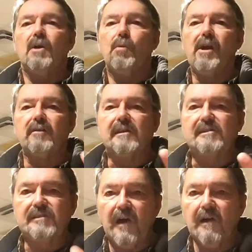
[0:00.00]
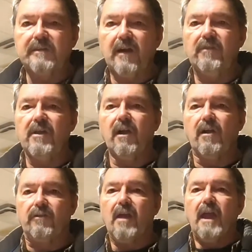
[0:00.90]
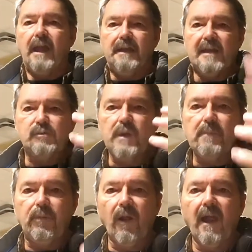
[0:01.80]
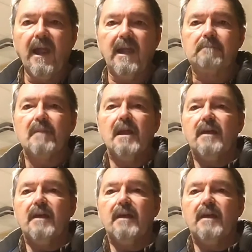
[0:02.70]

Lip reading: We are the salt of the earth. And as we pray,